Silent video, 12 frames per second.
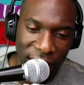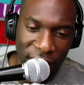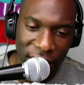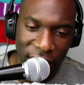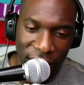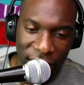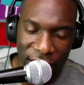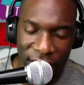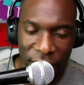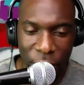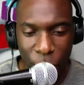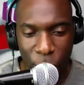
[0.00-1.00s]
like
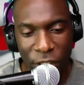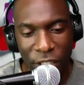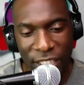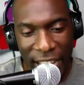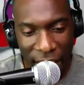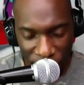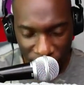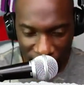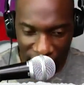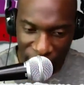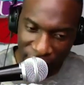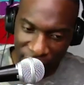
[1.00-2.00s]
a real staffing
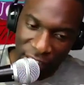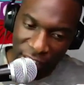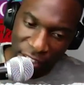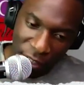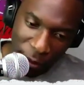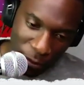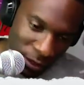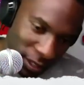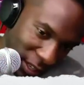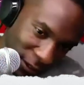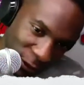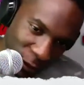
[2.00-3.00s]
agency. You know what I'm
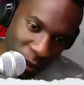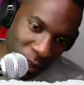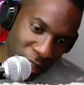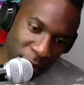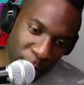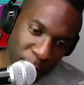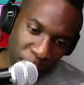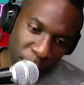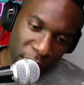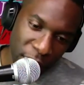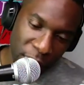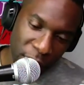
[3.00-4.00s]
saying, for people to
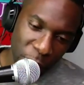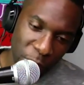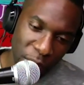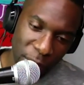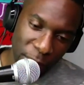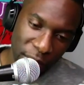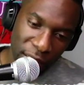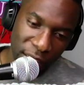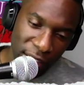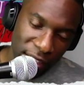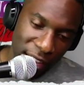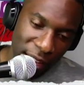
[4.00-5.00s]
come through and make
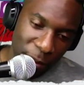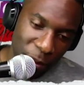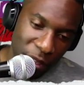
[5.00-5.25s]
things happen.